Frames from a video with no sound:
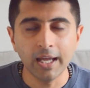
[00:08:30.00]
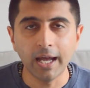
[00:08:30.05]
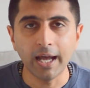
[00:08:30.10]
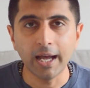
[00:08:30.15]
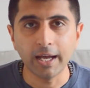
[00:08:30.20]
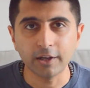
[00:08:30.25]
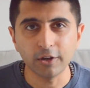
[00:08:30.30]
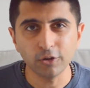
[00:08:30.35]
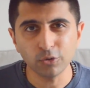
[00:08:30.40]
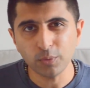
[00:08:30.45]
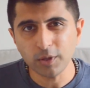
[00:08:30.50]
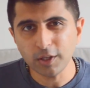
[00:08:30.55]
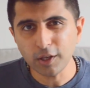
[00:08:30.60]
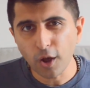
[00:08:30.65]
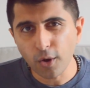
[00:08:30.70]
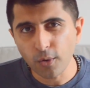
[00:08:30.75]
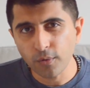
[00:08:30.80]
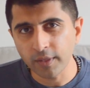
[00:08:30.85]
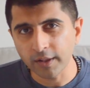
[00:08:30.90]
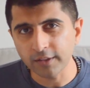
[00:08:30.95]
Because we
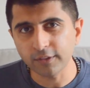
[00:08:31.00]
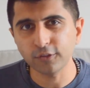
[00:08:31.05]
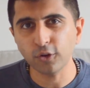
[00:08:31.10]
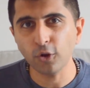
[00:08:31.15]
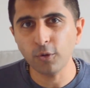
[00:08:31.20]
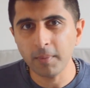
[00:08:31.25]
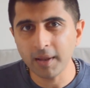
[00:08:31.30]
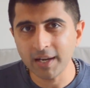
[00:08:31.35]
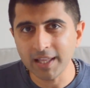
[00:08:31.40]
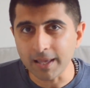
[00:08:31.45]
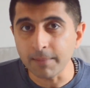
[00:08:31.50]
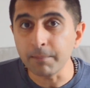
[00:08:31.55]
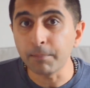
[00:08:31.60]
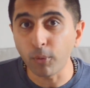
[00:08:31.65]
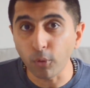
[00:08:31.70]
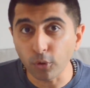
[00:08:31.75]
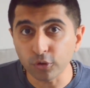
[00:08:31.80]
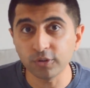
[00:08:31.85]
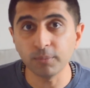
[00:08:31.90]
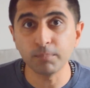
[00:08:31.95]
know that so many
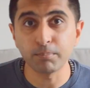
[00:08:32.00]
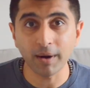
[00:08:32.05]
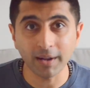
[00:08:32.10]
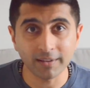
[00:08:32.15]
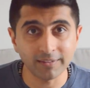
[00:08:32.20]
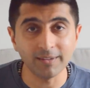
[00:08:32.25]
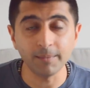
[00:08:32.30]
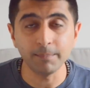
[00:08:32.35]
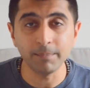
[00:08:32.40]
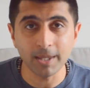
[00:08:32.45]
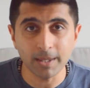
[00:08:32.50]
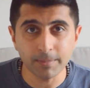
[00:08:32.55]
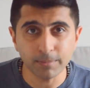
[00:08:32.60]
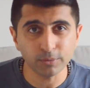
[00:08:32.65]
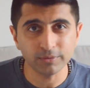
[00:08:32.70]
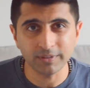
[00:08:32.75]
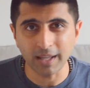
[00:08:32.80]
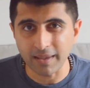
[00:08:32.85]
important Brexit people,